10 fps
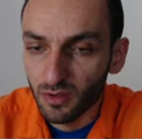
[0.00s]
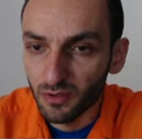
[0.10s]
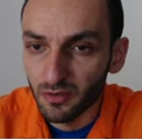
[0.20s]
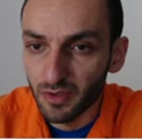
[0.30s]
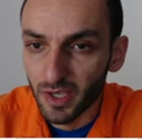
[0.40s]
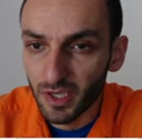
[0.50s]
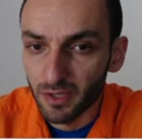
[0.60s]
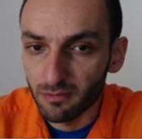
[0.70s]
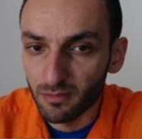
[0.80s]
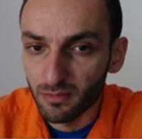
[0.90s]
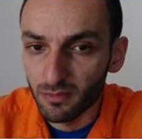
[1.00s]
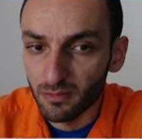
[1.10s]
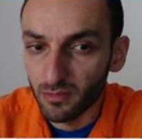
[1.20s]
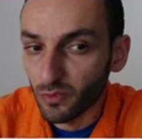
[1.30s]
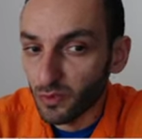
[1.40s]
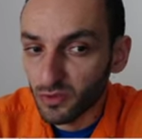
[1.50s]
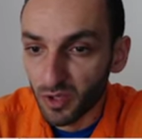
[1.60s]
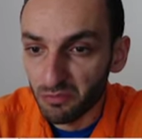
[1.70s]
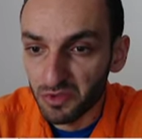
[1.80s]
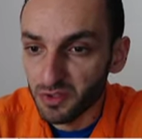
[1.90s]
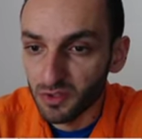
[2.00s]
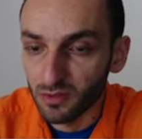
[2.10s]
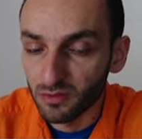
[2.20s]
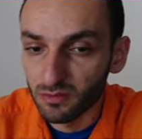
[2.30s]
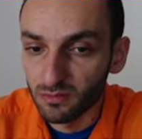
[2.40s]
name for some reason.